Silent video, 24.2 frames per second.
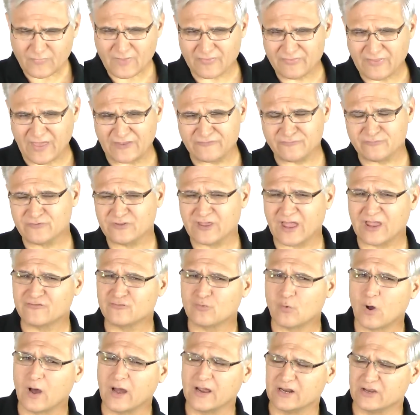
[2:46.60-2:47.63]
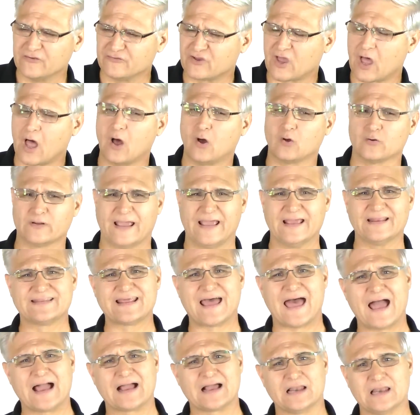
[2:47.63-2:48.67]
That's what is called
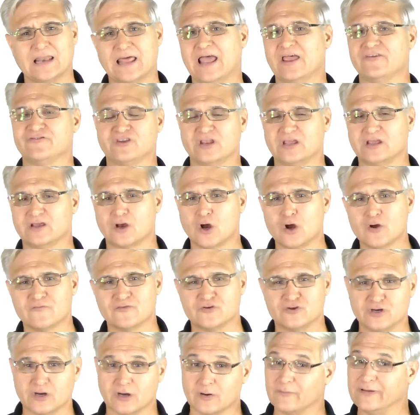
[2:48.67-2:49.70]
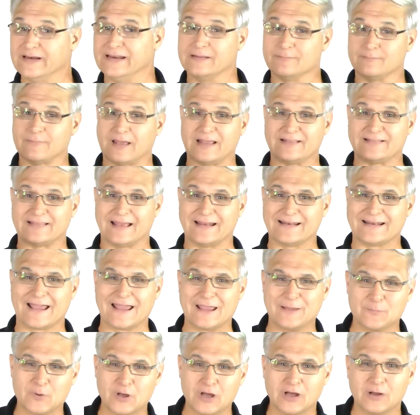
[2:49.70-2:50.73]
anti-clastic curvature. We didn't make that
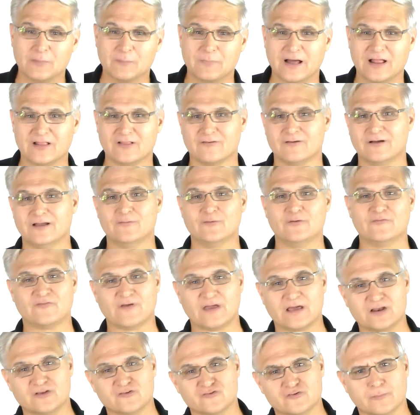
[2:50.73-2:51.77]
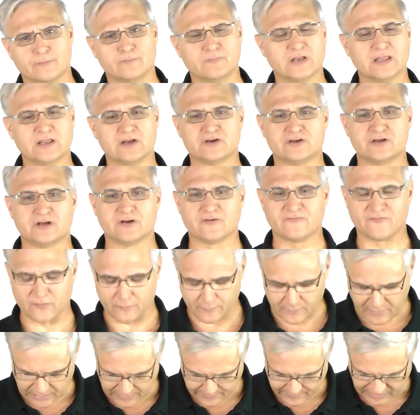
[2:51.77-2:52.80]
name up, by the way. We found it in some literature
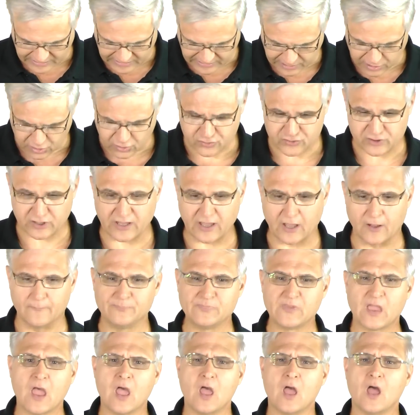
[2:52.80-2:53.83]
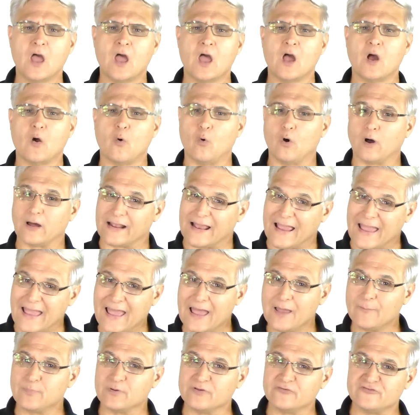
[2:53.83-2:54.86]
from many years ago. What
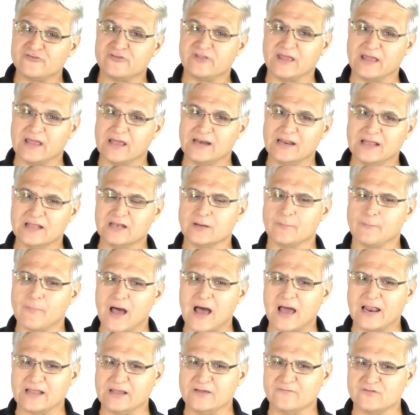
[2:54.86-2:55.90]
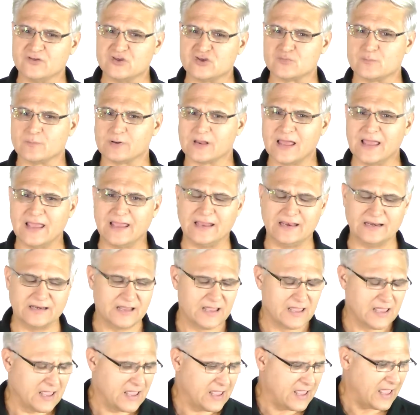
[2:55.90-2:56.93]
happens then in the body of this blade
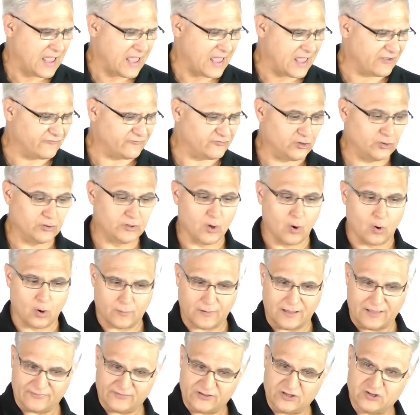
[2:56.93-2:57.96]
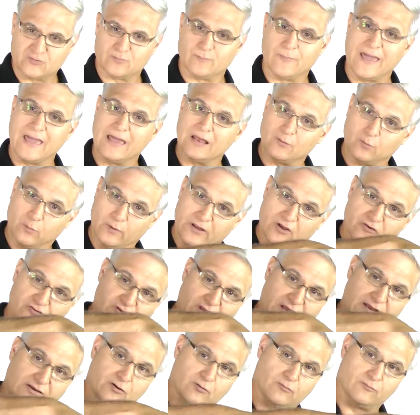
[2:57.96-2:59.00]
as you go around these band wheels,
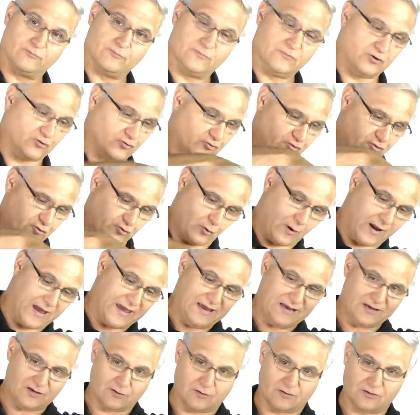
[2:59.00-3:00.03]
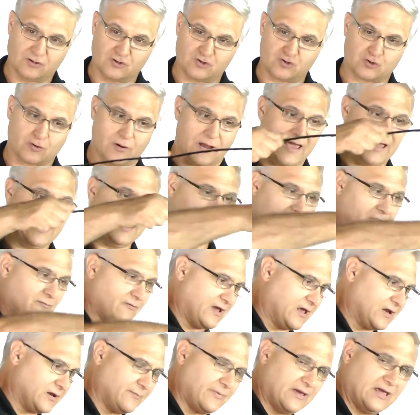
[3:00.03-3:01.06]
and you're straight, you're in the straight and
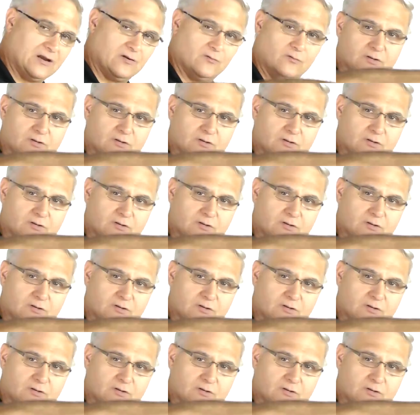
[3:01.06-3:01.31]
around the band